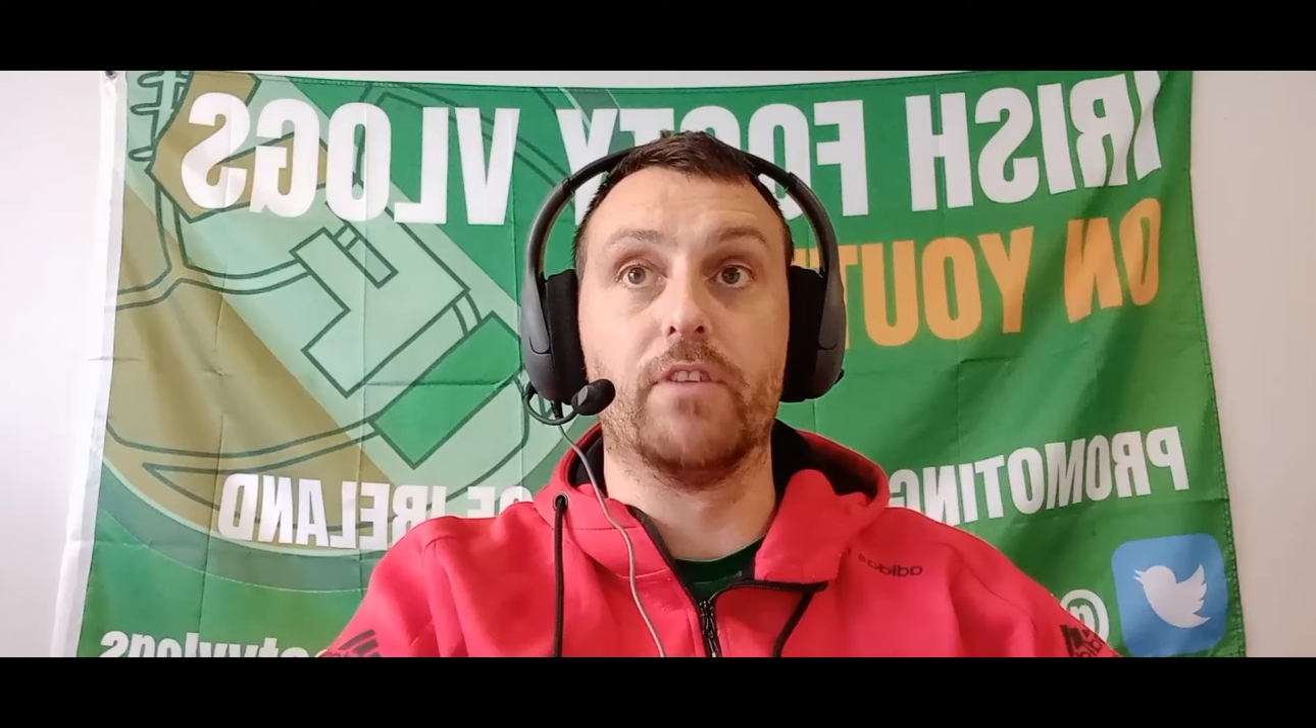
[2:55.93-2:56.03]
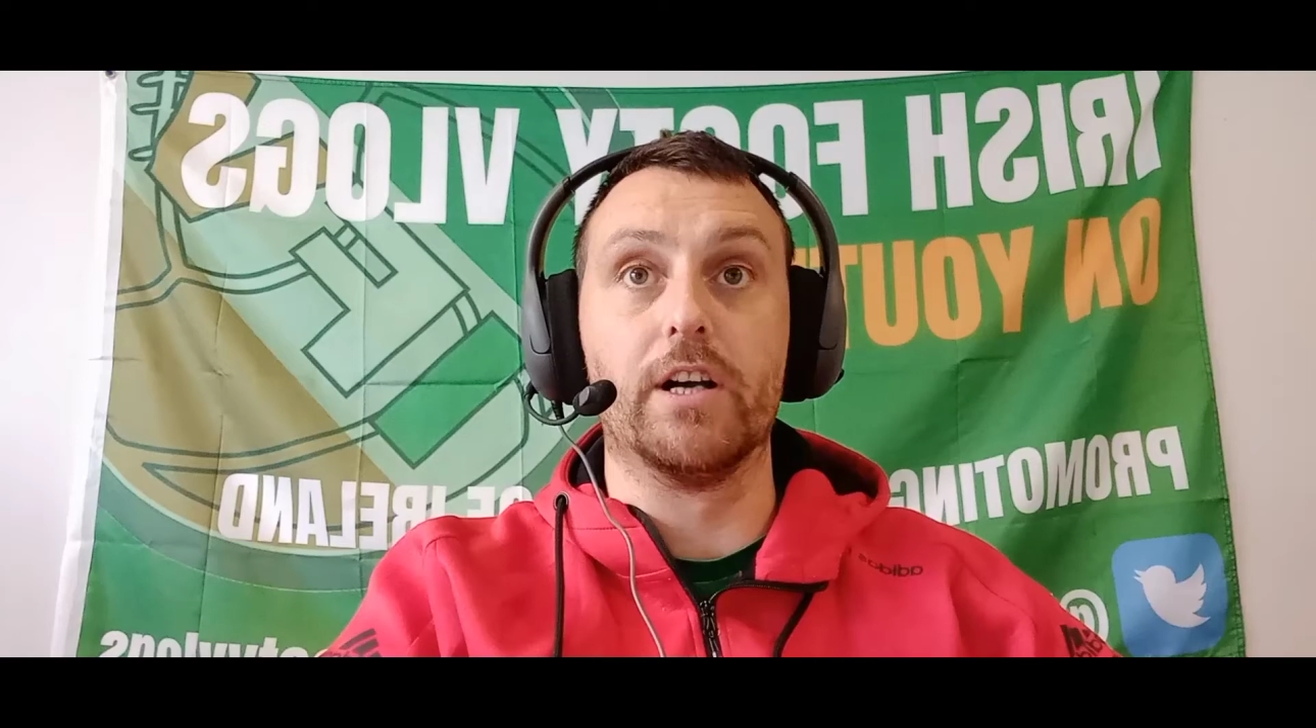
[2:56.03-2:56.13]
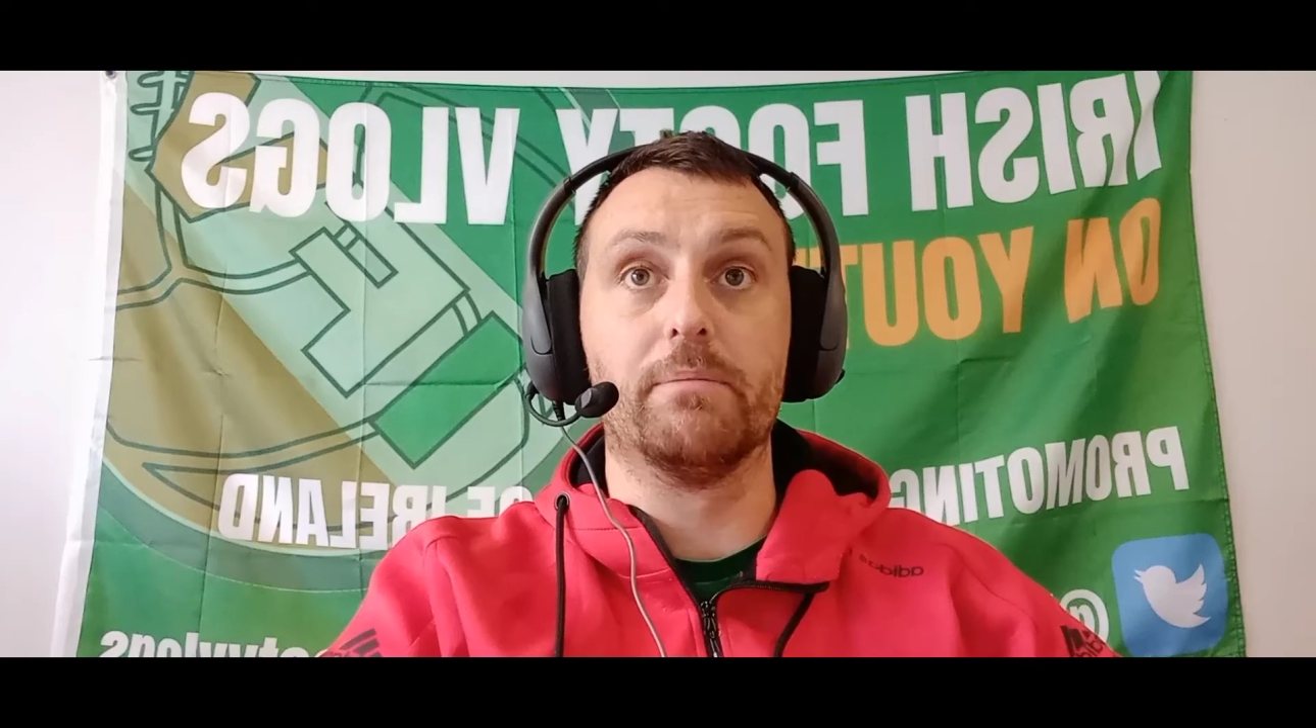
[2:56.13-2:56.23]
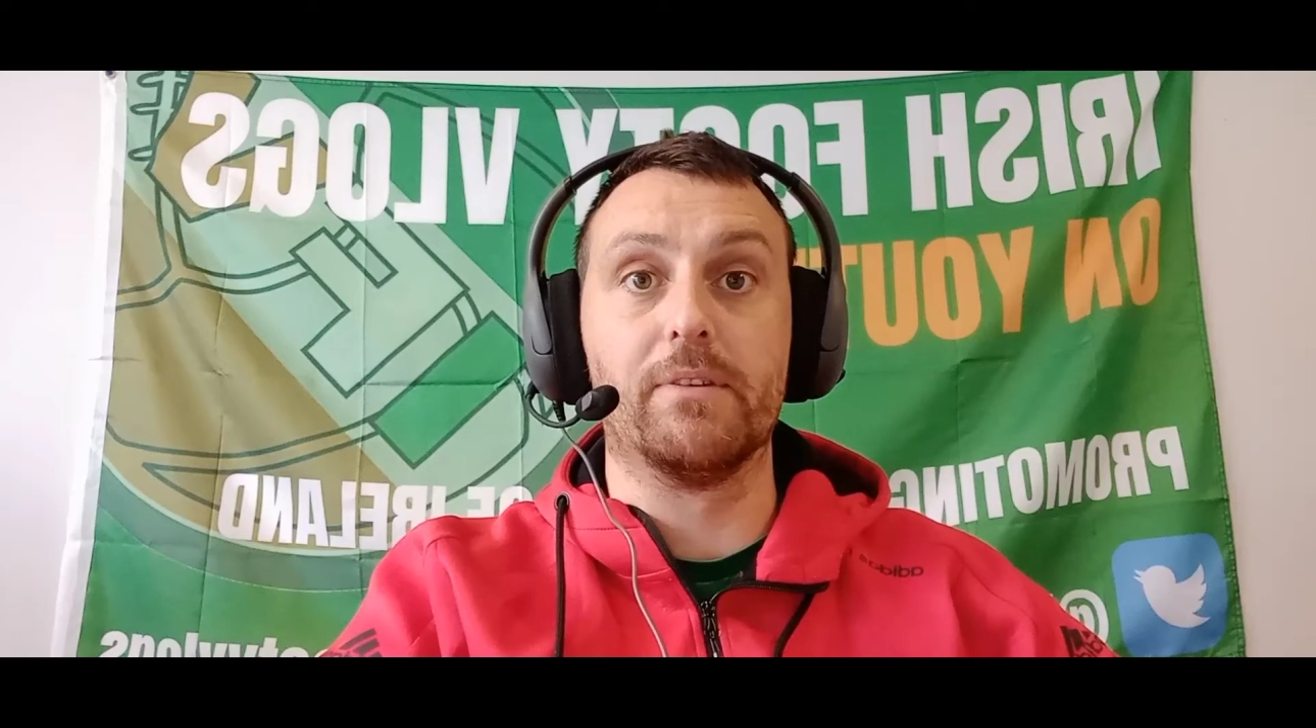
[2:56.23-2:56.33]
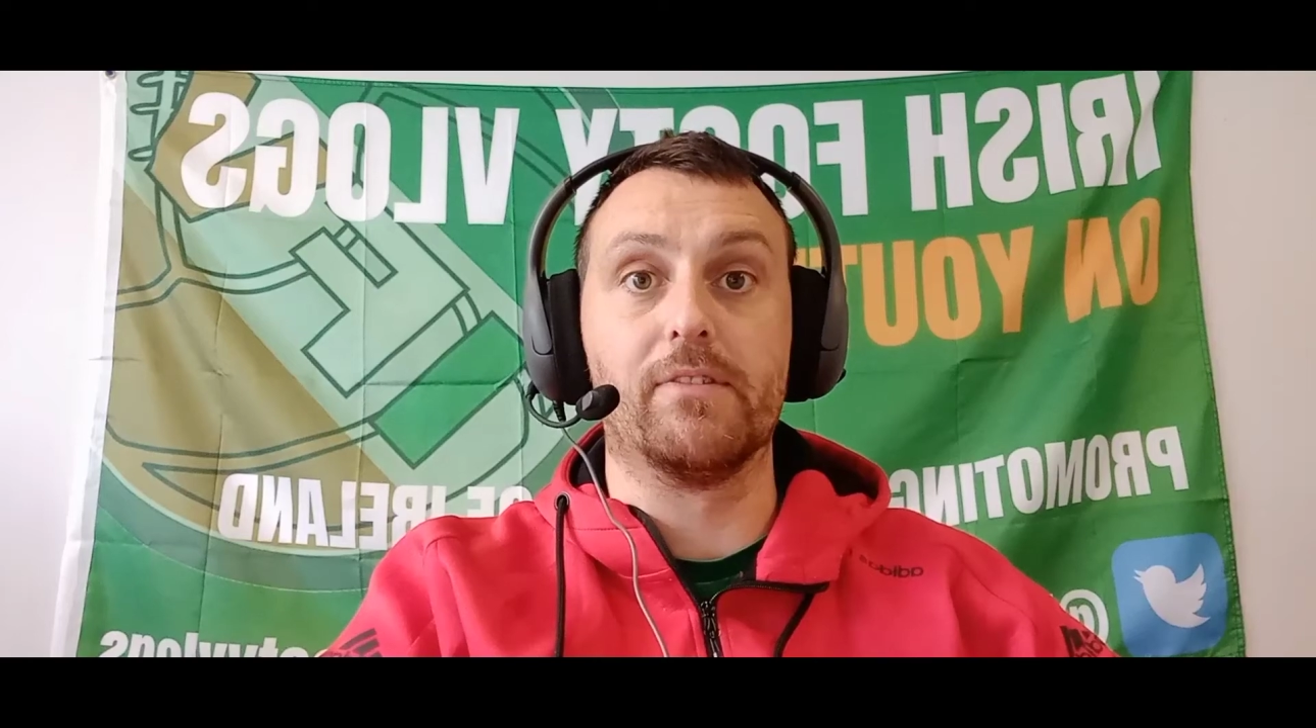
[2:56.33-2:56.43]

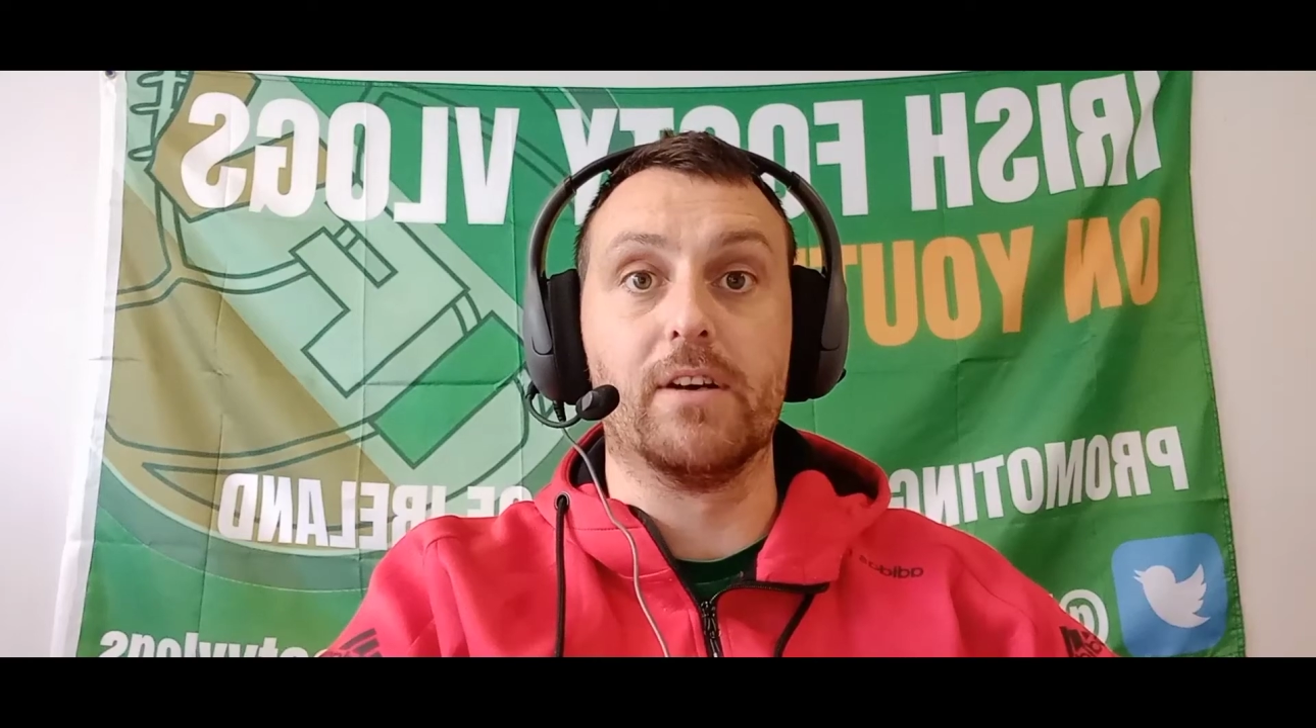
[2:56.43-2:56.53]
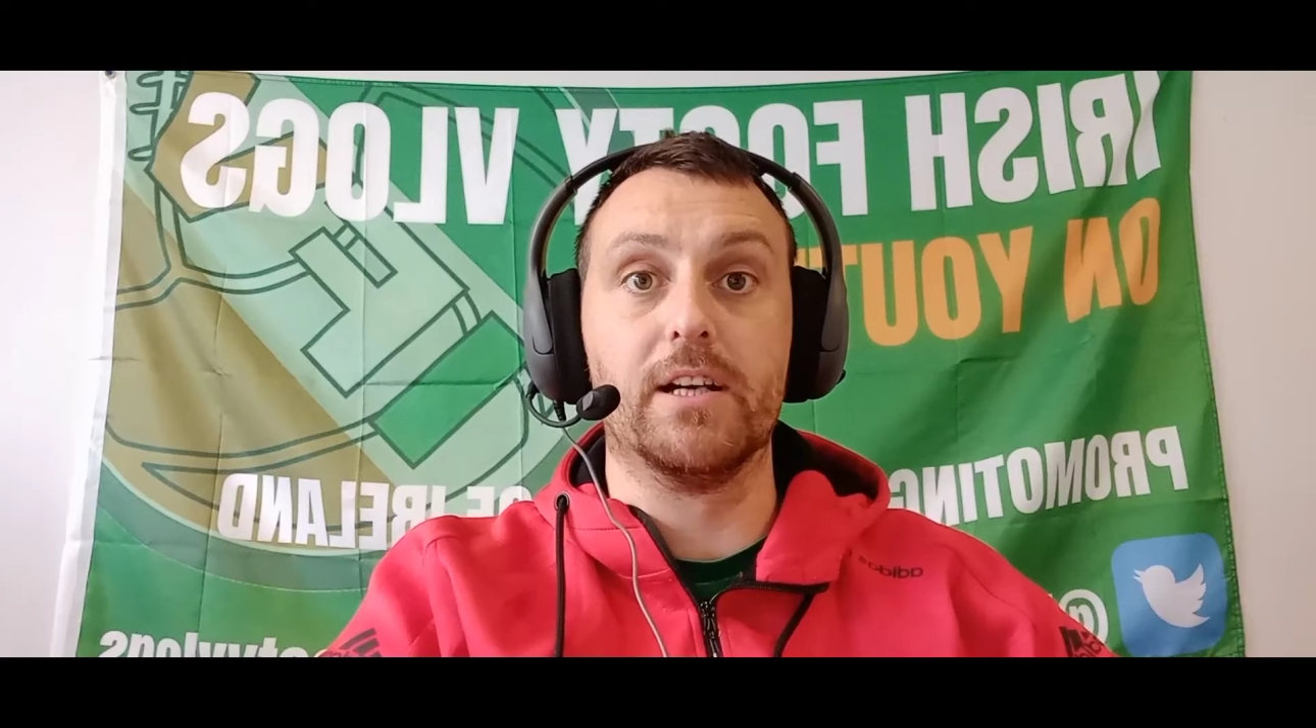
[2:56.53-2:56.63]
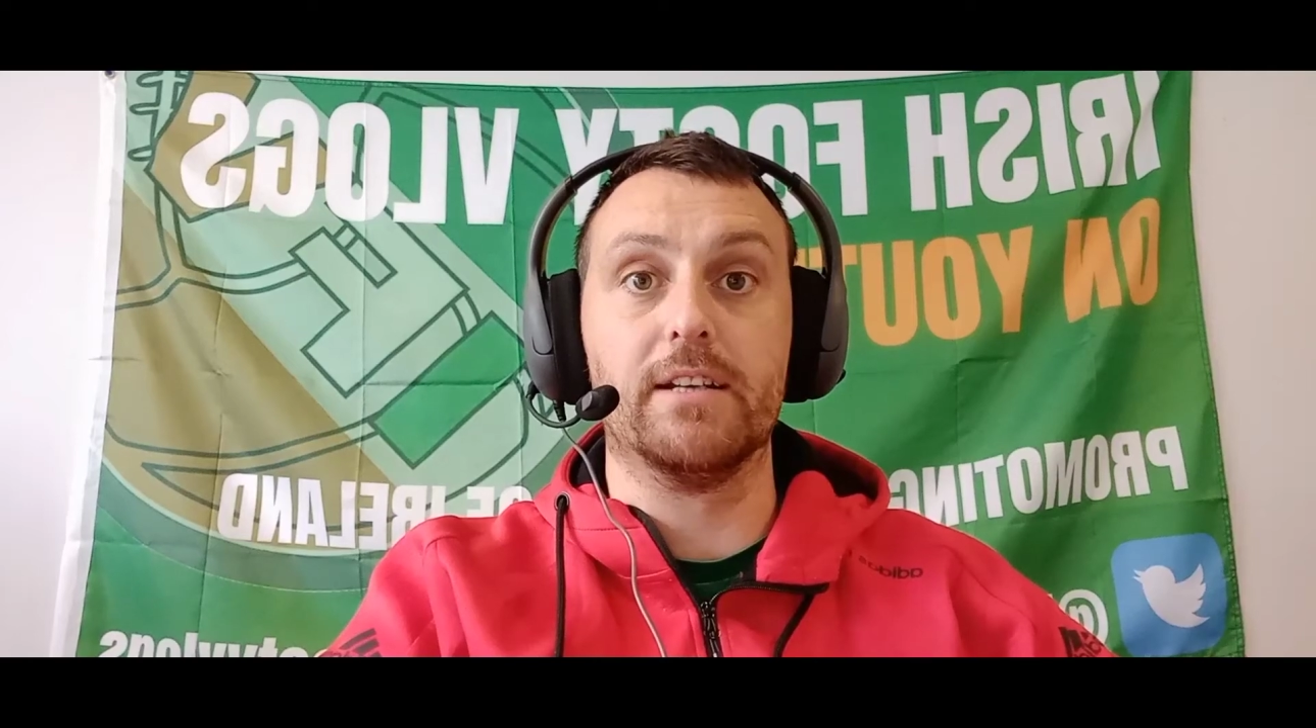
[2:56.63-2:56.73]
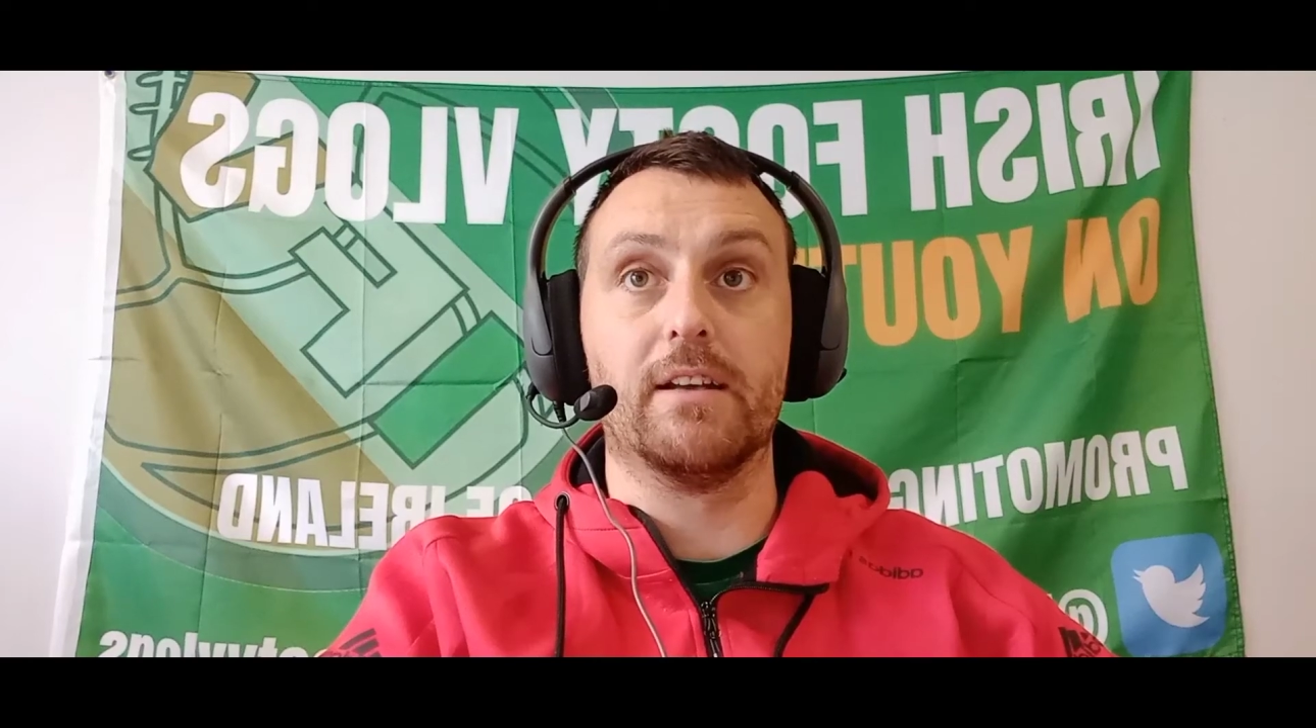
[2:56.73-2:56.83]
vibrant side,